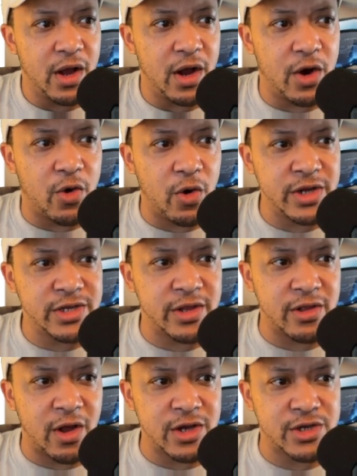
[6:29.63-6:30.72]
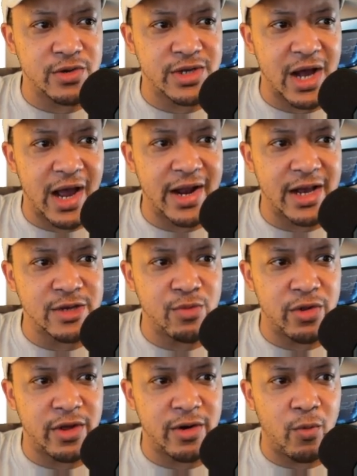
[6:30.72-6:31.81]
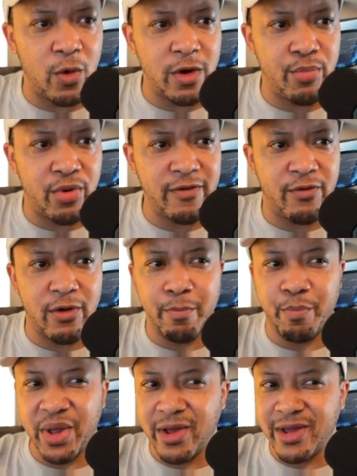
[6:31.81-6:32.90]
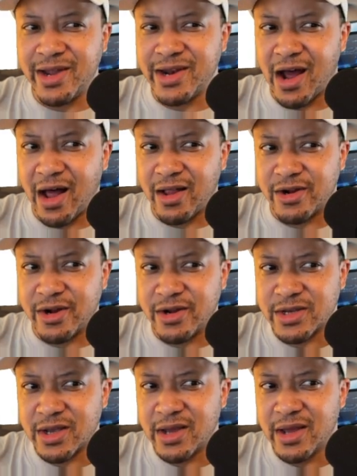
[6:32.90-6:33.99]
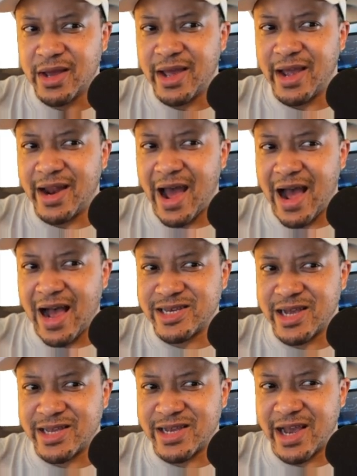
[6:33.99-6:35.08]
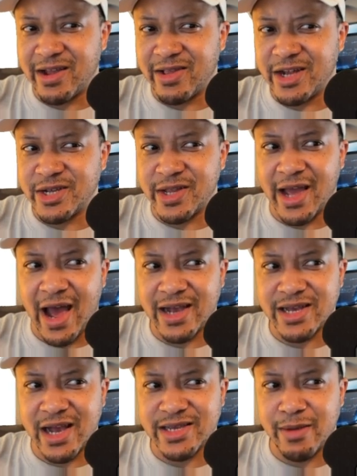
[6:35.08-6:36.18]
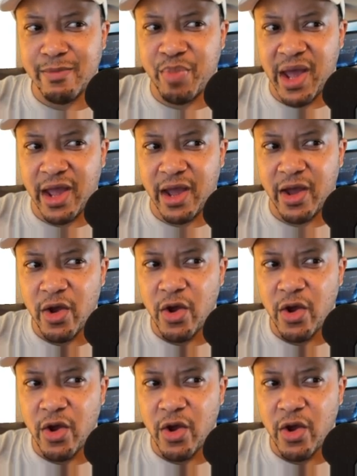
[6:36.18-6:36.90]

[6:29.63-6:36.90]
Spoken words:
According to the lawsuit, Tide has more than $1.4 billion in assets and allegedly acts as a bank,